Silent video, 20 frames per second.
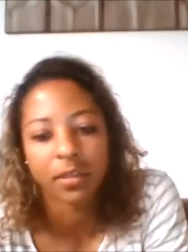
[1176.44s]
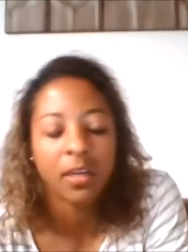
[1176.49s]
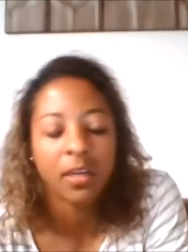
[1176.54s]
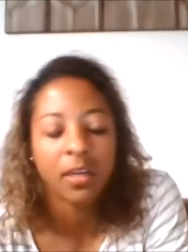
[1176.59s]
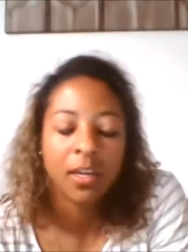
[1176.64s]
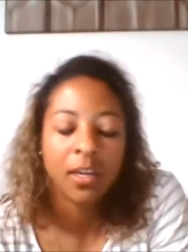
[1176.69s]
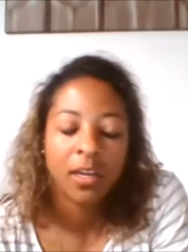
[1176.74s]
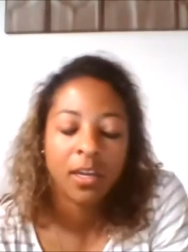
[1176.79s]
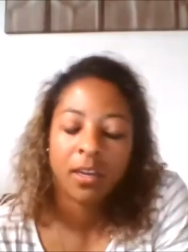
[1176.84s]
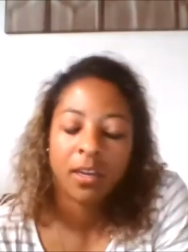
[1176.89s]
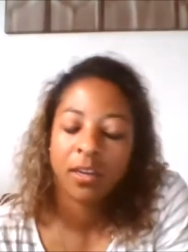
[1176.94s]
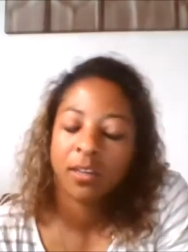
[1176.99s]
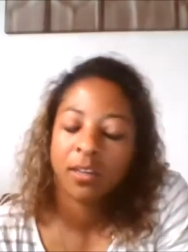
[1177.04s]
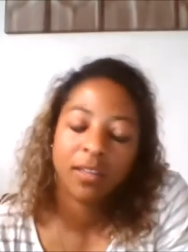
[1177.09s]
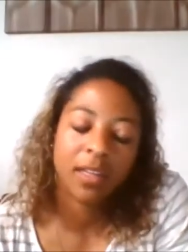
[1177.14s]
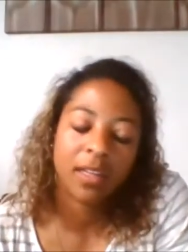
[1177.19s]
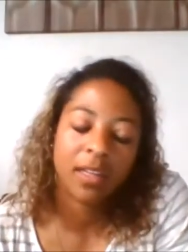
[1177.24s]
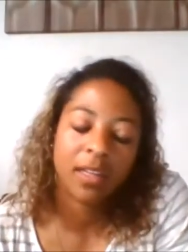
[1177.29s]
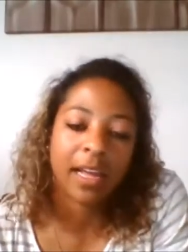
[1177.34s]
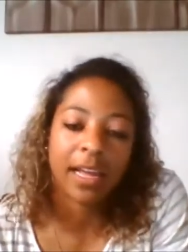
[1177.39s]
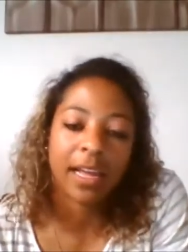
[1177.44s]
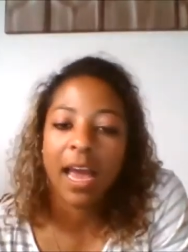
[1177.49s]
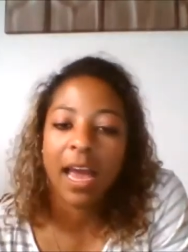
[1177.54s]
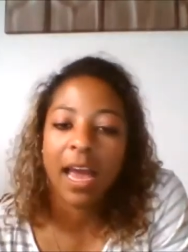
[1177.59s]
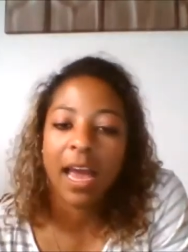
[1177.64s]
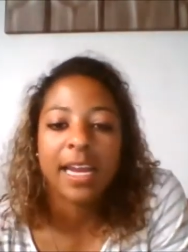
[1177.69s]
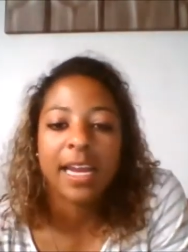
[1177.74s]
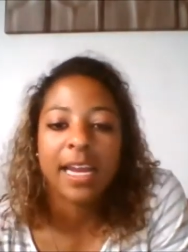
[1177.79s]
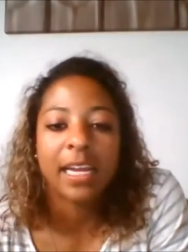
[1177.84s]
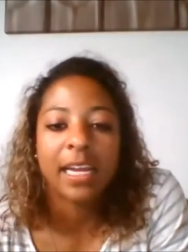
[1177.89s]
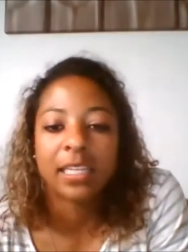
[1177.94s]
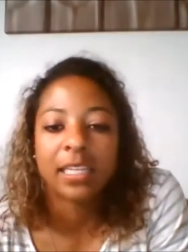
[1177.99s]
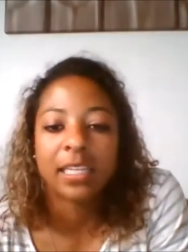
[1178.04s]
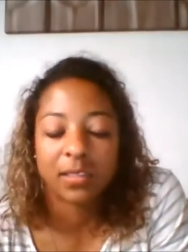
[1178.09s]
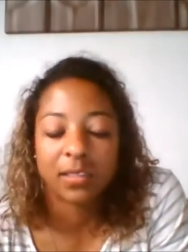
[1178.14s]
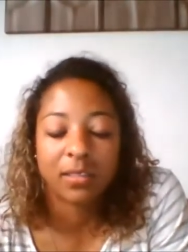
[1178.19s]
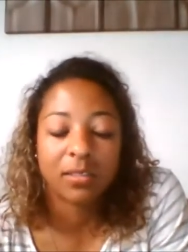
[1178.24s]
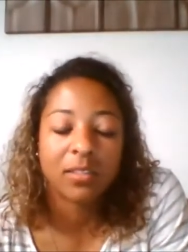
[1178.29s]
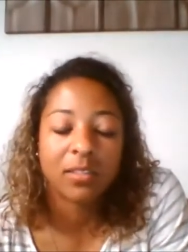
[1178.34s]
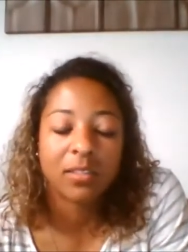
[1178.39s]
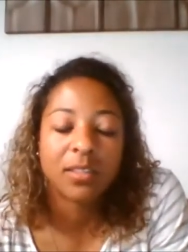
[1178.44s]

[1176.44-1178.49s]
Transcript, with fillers: or like any.